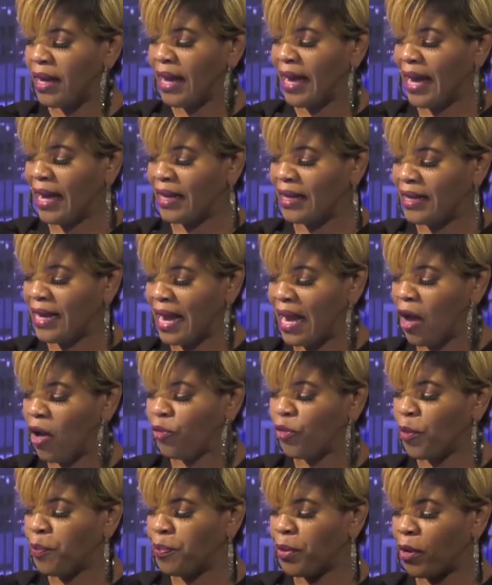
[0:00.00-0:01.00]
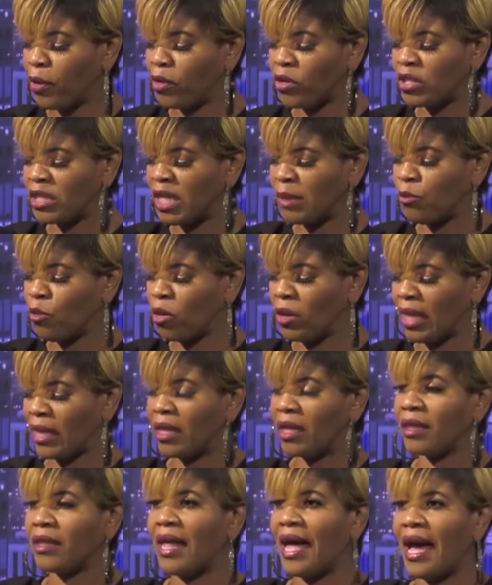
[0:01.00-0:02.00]
And now the purse seemed more like a
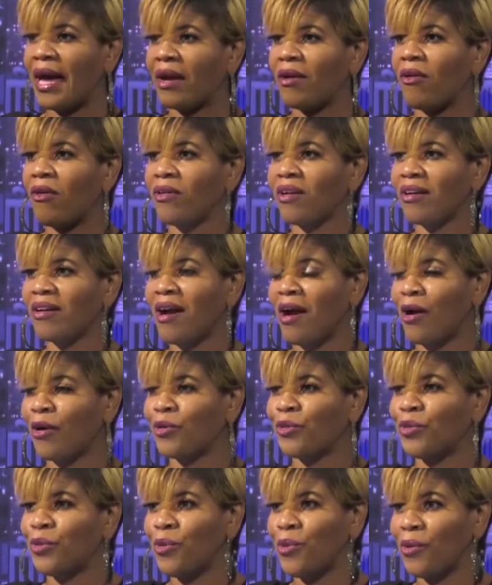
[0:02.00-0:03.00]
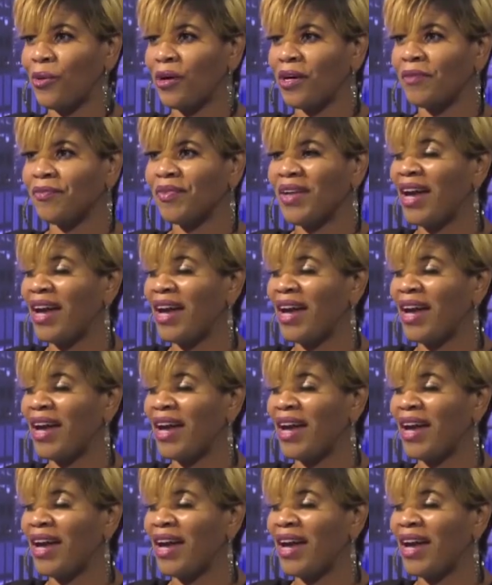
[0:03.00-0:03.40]
lock on a car door.